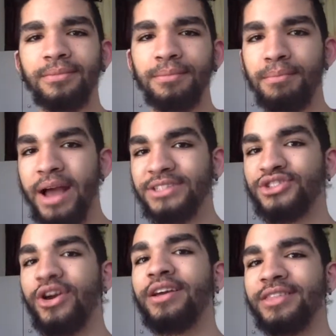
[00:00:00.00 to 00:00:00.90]
my
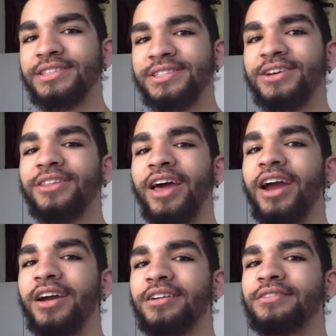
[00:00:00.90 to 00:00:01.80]
strength is still
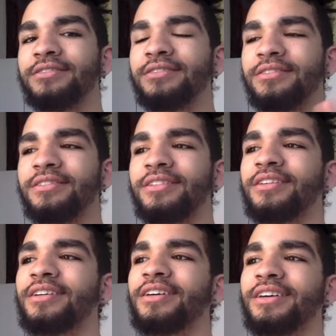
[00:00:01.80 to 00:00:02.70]
there.
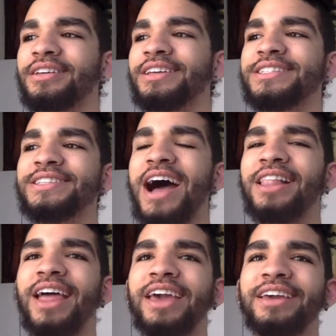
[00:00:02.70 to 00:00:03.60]
It's not
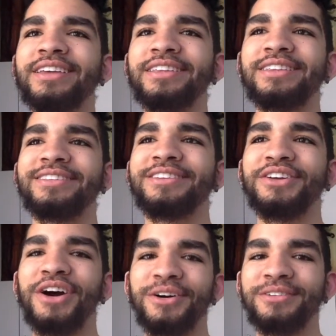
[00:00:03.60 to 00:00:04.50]
like,
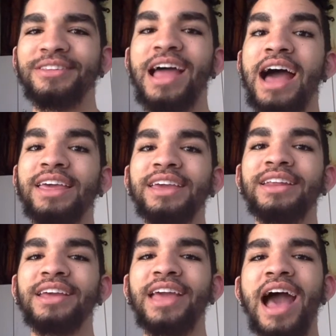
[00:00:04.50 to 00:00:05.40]
not
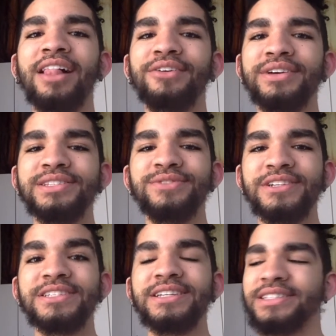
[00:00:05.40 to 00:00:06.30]
eating calories for
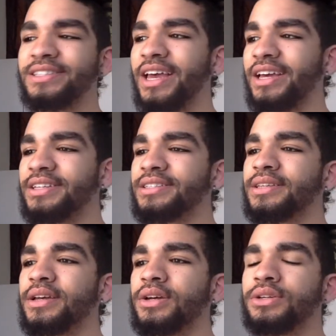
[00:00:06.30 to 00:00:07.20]
6 days
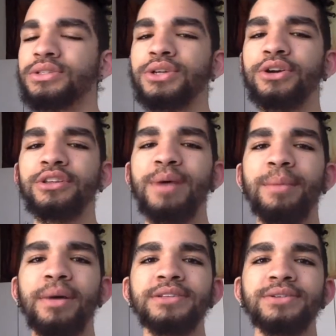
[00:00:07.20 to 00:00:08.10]
turned my
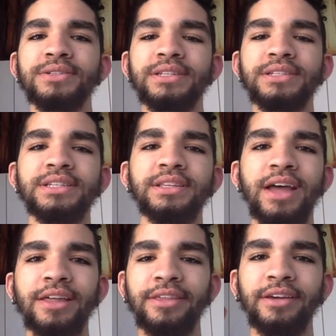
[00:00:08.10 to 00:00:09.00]
muscles into
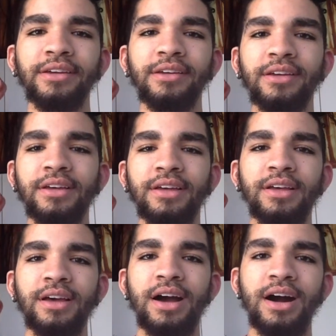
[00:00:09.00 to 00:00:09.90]
nothing.
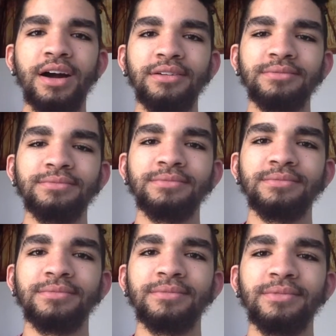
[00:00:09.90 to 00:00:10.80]
Um,
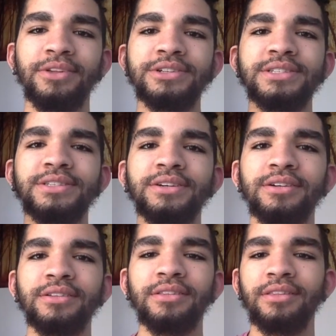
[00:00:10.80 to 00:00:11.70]
they're
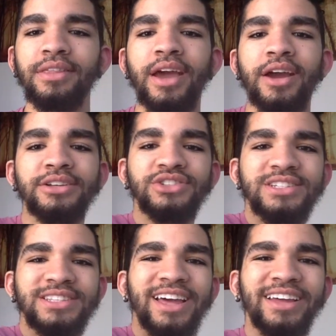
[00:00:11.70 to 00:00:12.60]
still there. It's
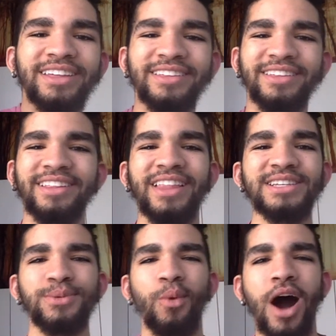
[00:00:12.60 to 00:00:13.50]
just like
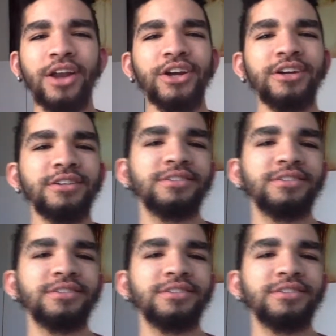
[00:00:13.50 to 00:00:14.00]
less water,